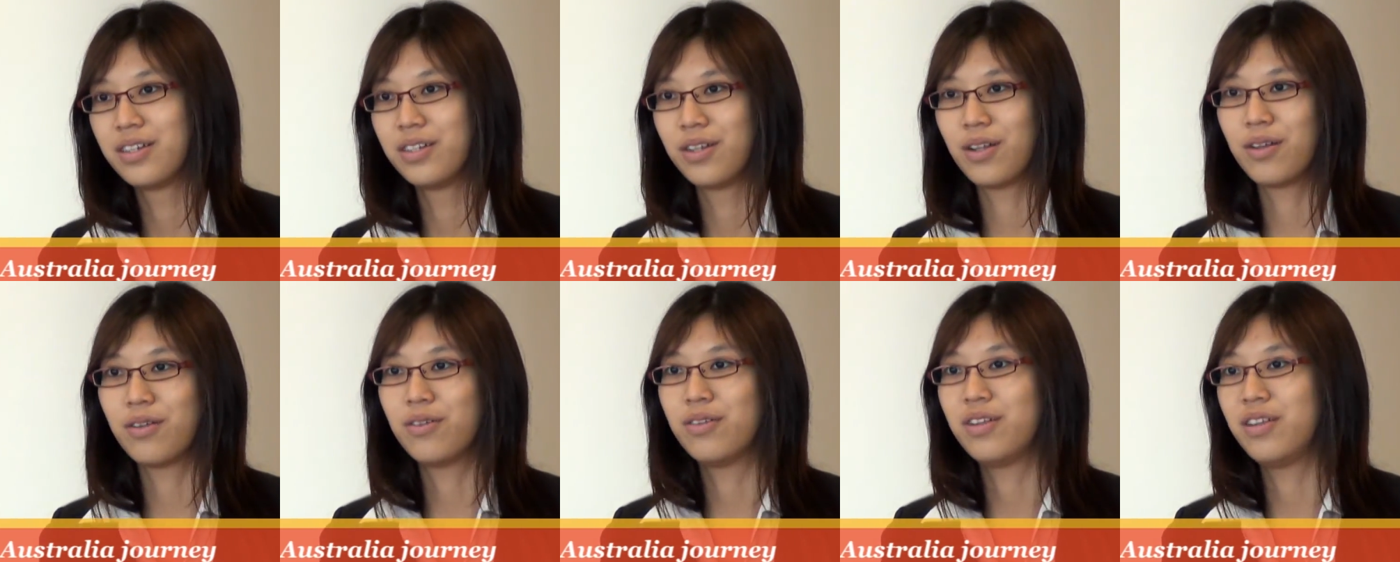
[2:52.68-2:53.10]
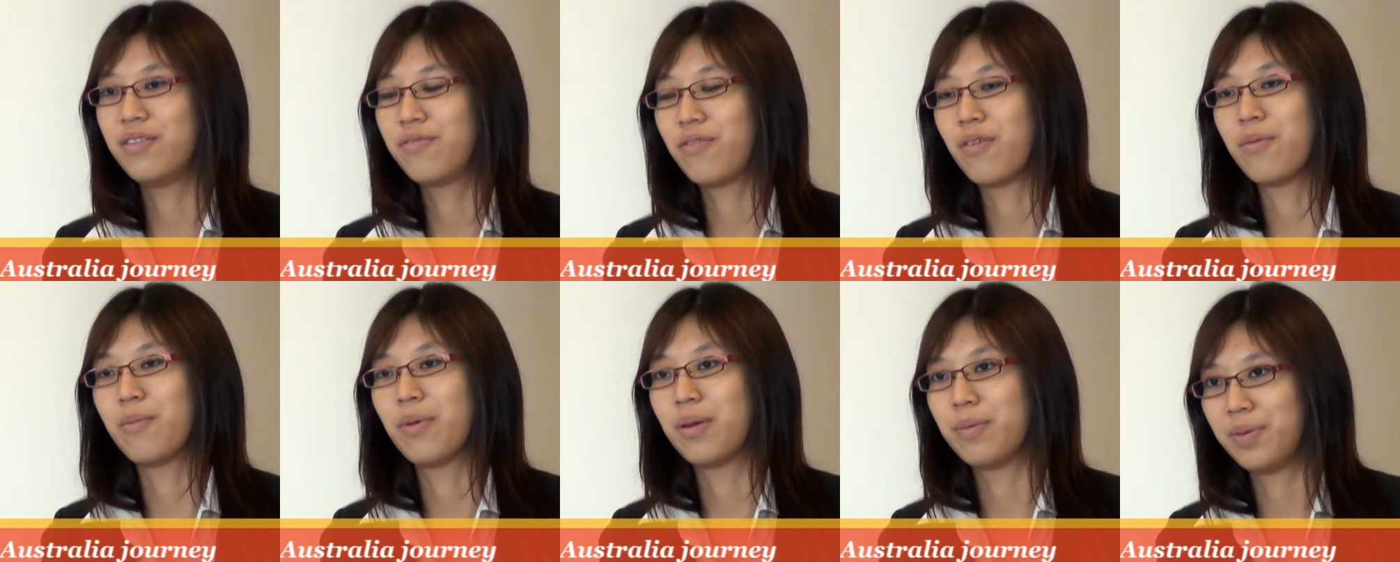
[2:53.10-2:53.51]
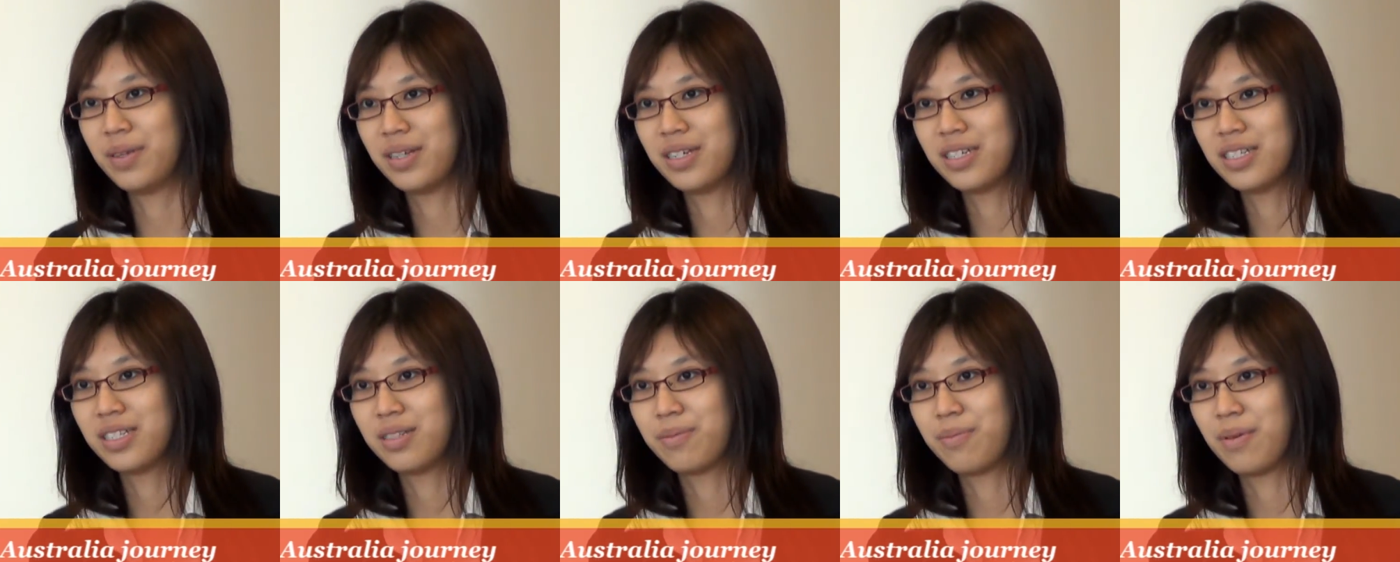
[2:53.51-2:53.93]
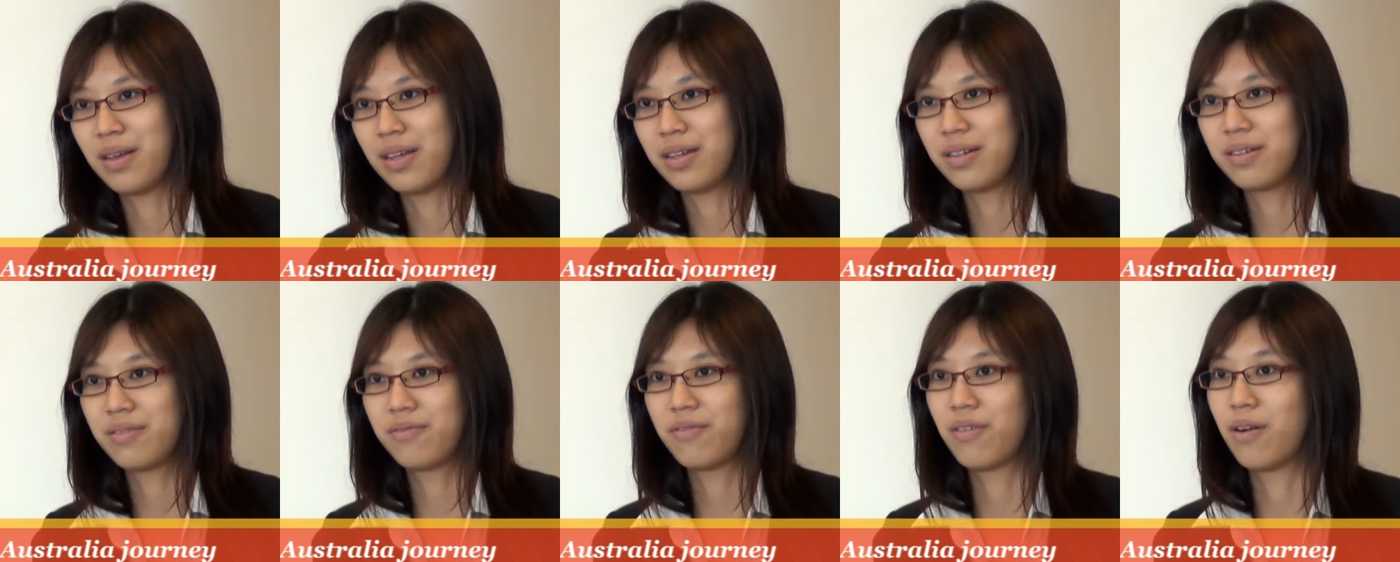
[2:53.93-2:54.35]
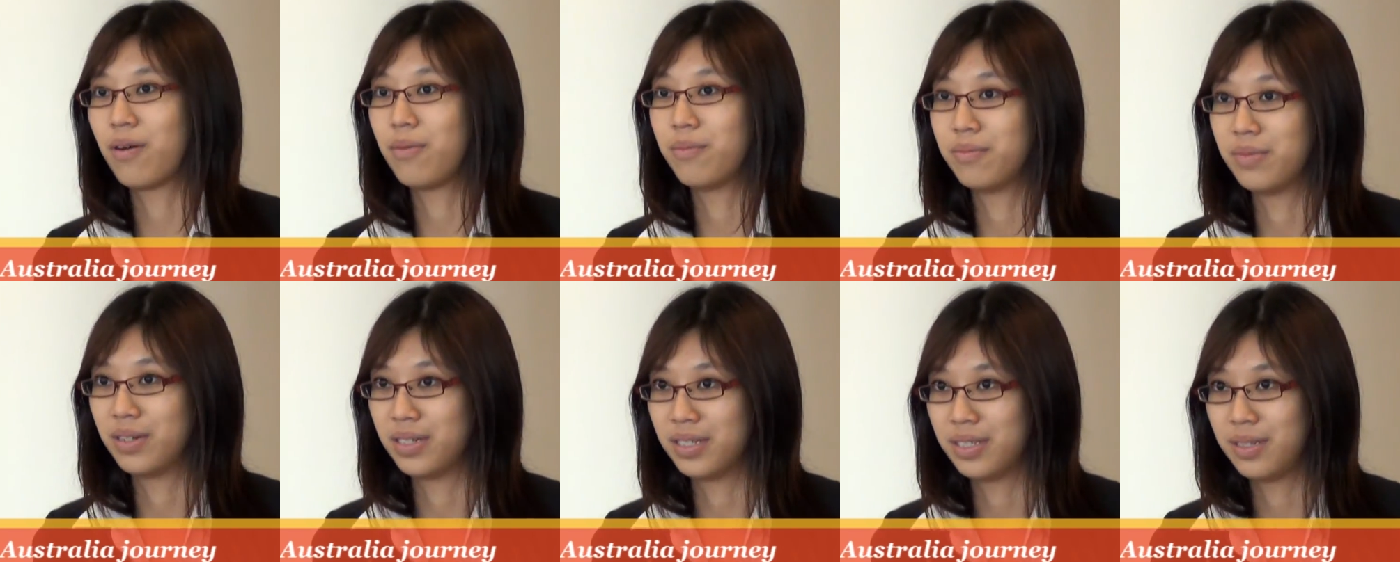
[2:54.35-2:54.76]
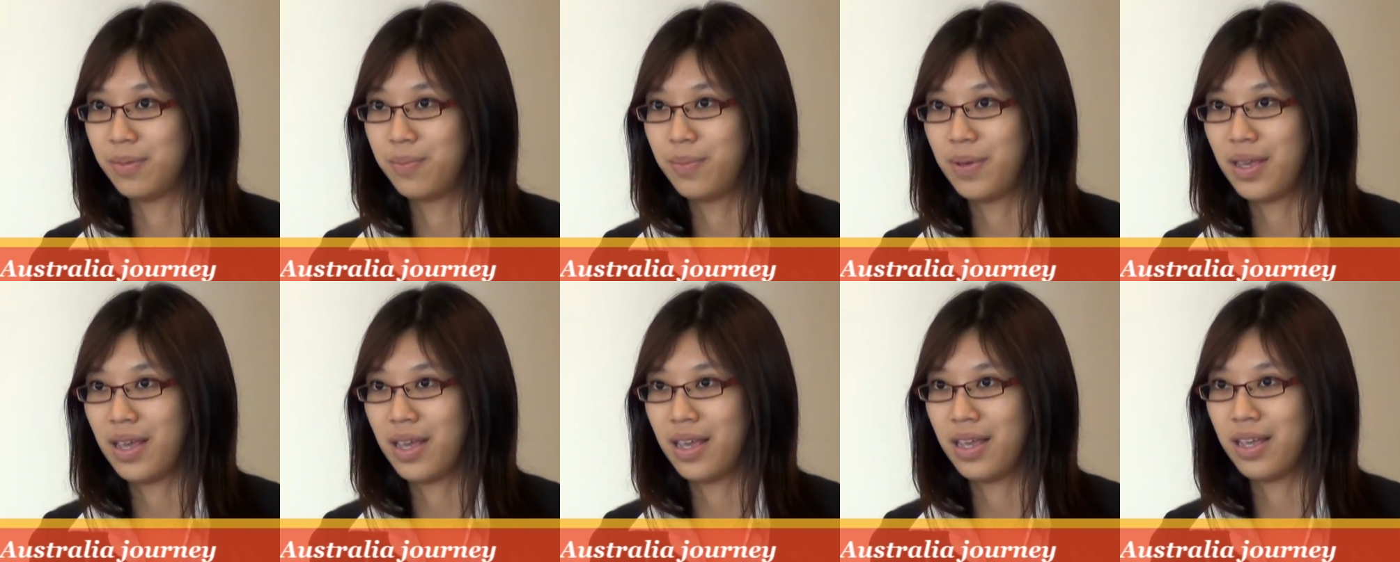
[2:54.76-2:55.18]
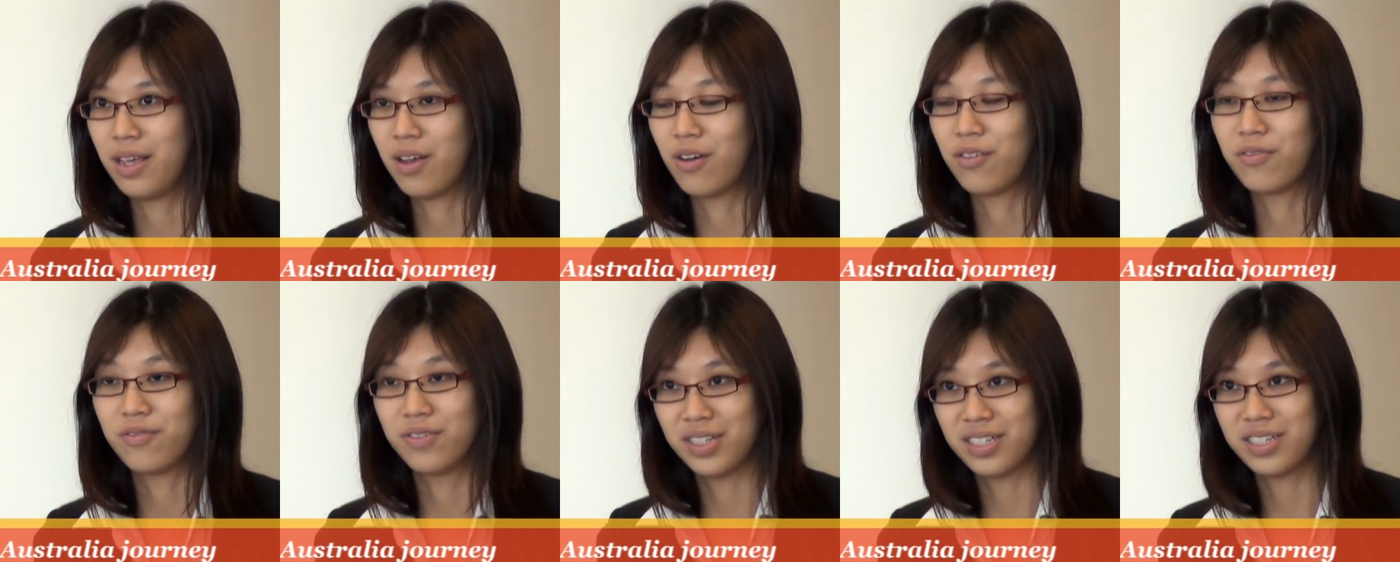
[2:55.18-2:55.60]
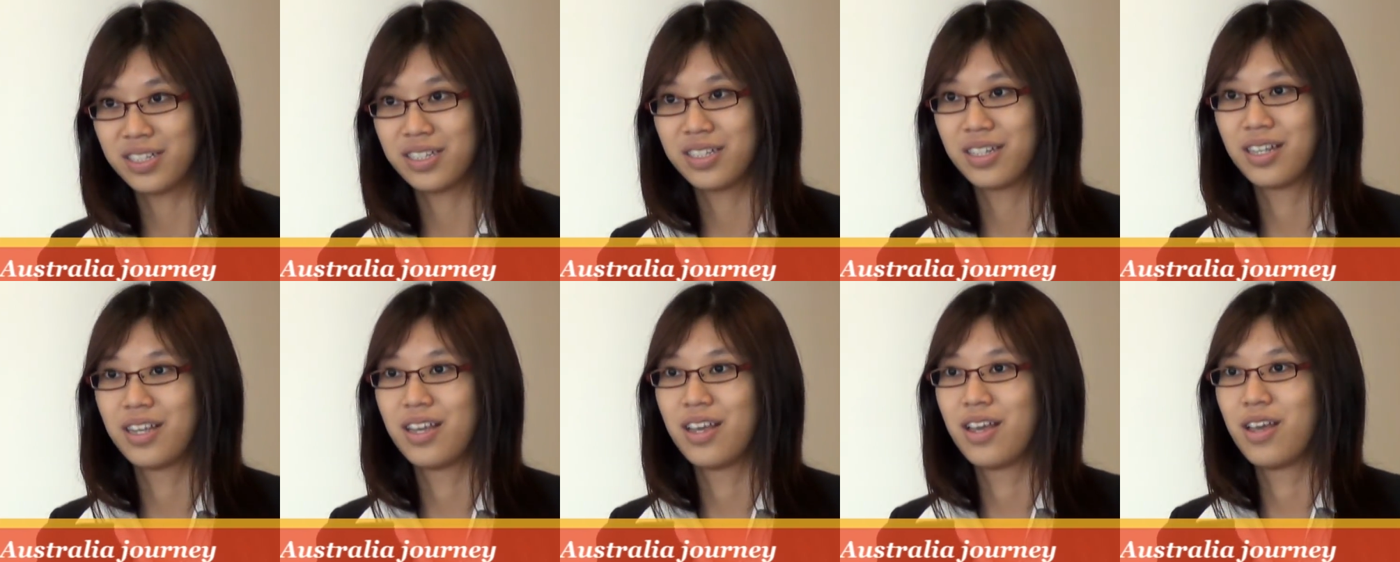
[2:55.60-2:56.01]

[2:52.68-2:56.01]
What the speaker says: not only from my peers but from the CPA office.